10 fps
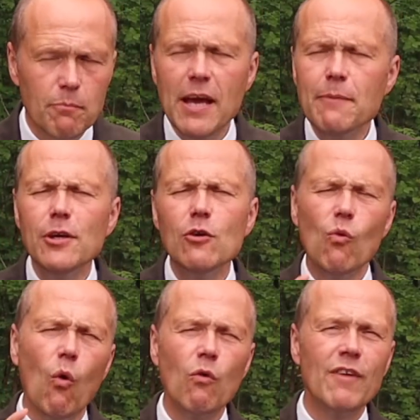Maybe you
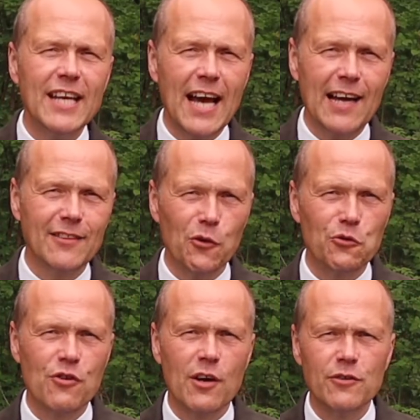already had
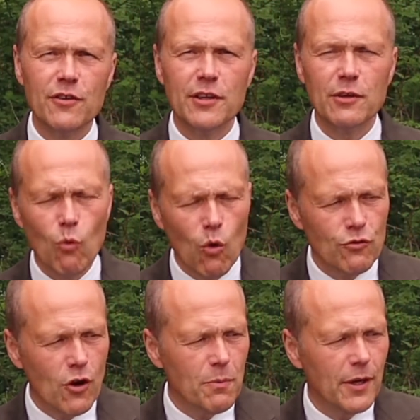those trousers in the
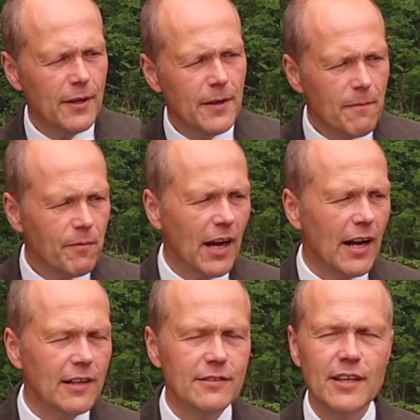wardrobe
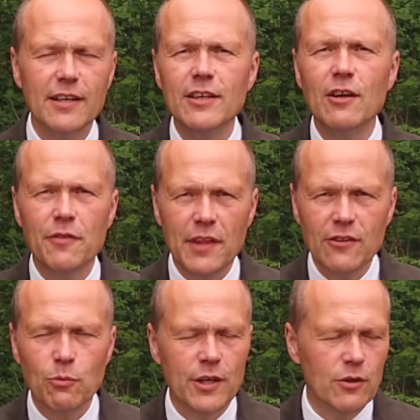and uh, you know
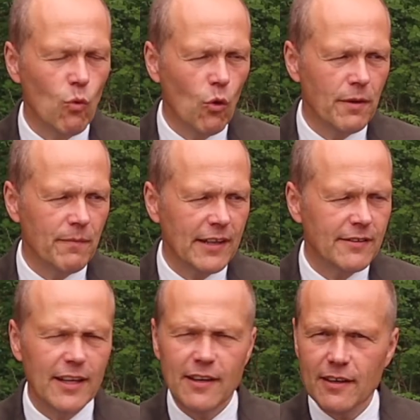that's why you wore them that
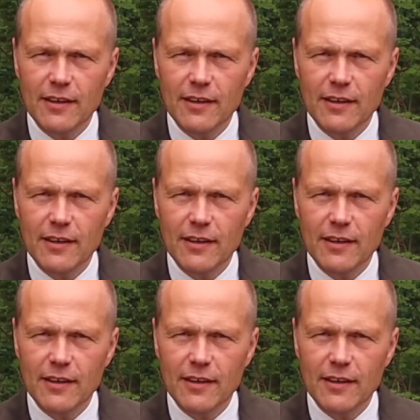day.